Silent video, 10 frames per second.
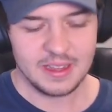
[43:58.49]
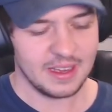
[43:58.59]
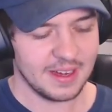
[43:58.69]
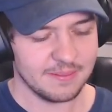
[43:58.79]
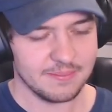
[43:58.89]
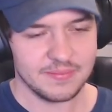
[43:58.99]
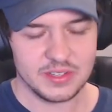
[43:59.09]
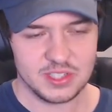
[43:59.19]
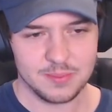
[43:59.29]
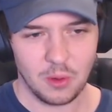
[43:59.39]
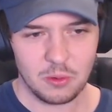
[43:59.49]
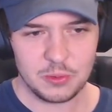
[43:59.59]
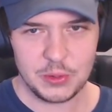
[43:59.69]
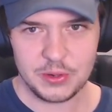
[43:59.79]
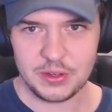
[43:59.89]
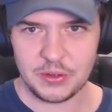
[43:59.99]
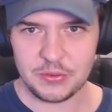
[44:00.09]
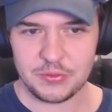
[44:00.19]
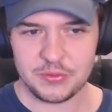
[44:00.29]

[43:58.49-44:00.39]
The small look of